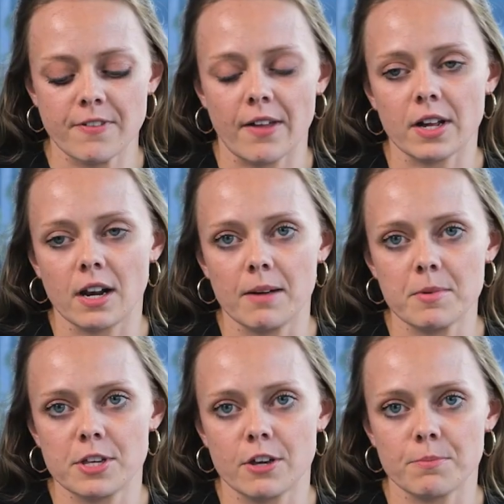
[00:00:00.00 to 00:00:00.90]
found that
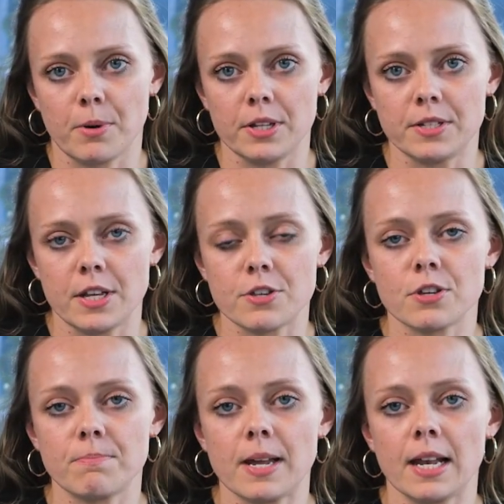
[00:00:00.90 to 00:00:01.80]
climate change policy
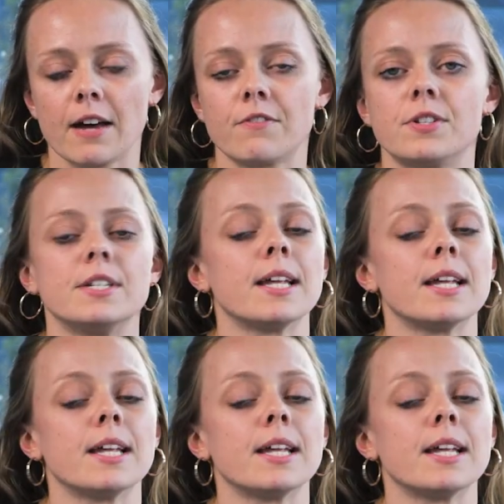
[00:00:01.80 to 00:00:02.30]
should be left to